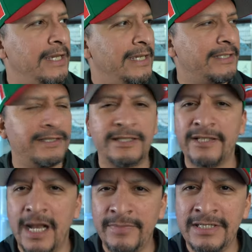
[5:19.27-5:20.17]
Is it the
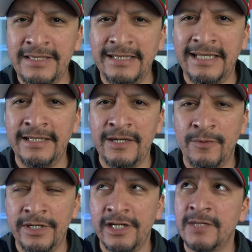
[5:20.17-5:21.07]
Samba that they did a
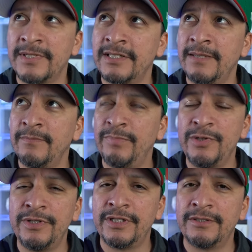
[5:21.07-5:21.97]
100%
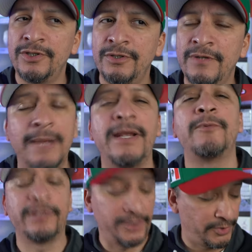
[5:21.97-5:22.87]
Boost shoe? I'm not
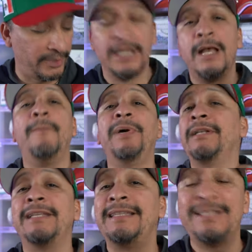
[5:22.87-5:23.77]
really sure,
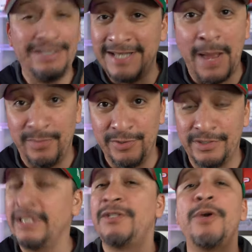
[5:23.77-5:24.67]
but this is not
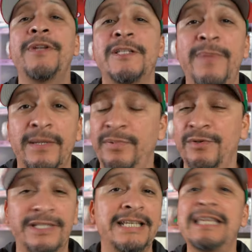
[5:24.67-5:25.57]
Boost. Don't expect
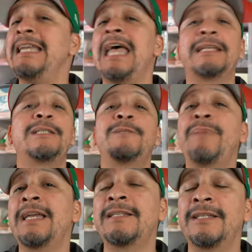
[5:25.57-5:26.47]
Boost.
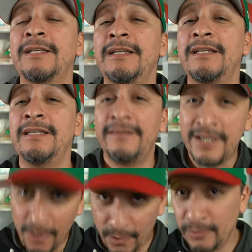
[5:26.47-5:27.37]
Expect
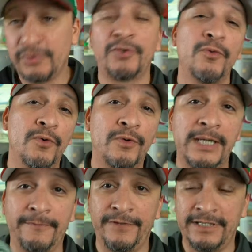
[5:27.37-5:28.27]
the old school
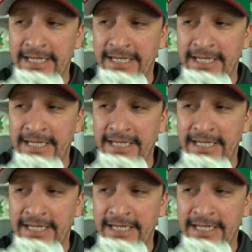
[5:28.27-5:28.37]
comfort